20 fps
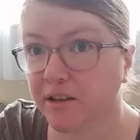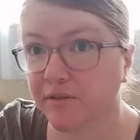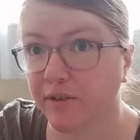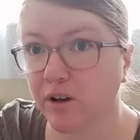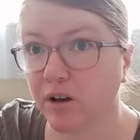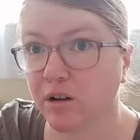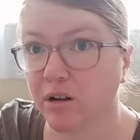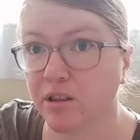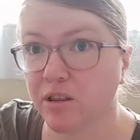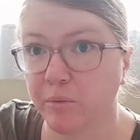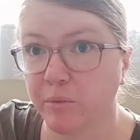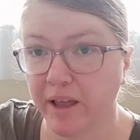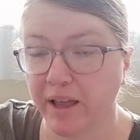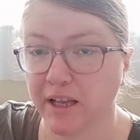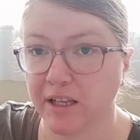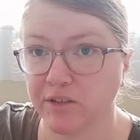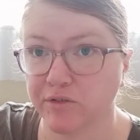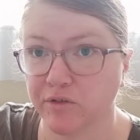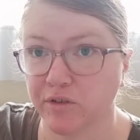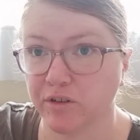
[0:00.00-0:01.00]
I got at the
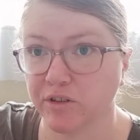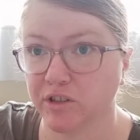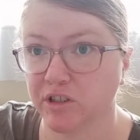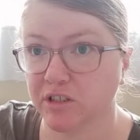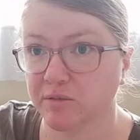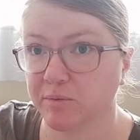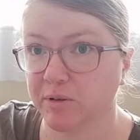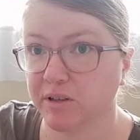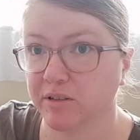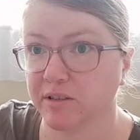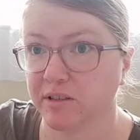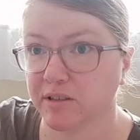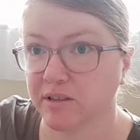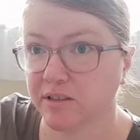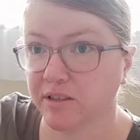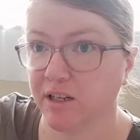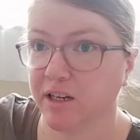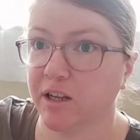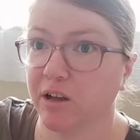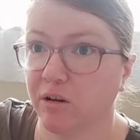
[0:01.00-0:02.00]
warehouse first, just because it's
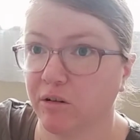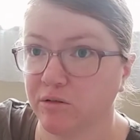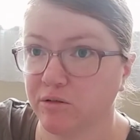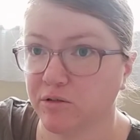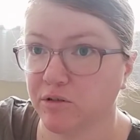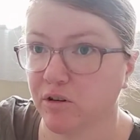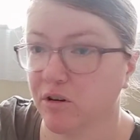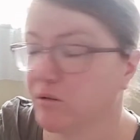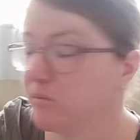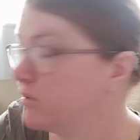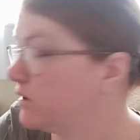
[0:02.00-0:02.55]
sitting on top.